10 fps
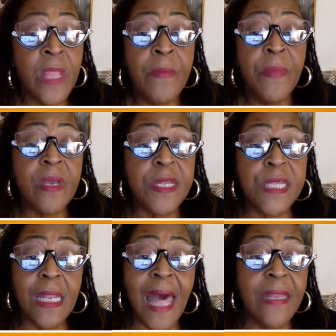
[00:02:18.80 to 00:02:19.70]
Because
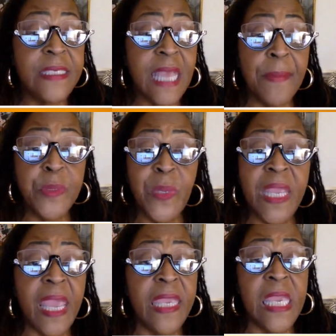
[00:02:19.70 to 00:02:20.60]
a lot of times we
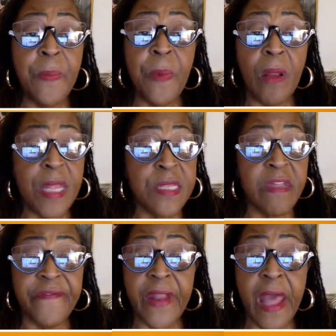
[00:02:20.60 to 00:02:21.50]
can't keep all that
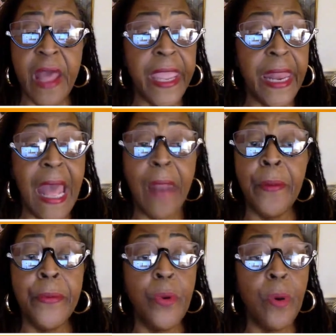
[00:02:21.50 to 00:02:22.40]
stuff in our head. I
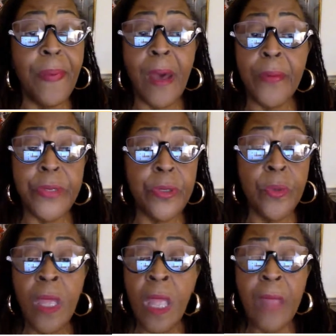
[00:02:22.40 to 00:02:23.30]
don't know about you,
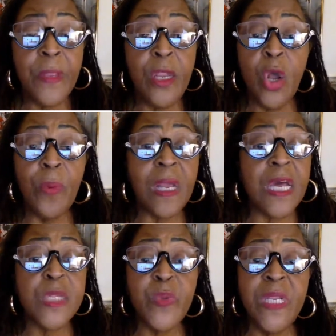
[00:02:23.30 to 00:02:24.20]

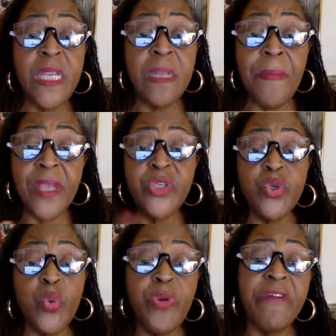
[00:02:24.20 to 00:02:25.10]
because we need to make
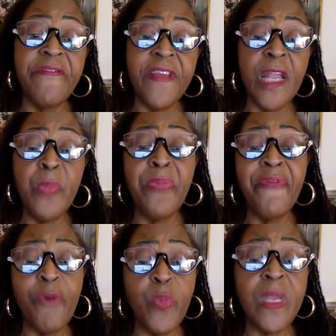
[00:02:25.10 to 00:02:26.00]
sure we're available
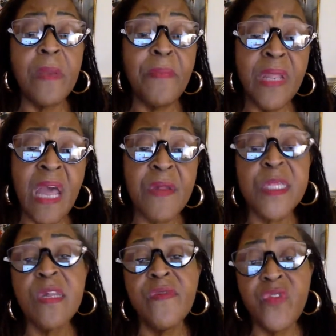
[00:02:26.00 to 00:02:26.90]
before we commit
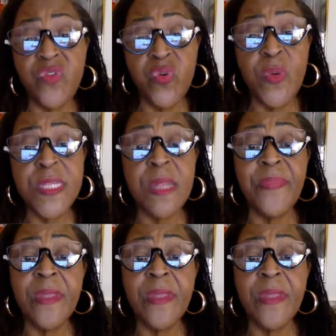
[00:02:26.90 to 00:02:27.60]
ourselves to doing something.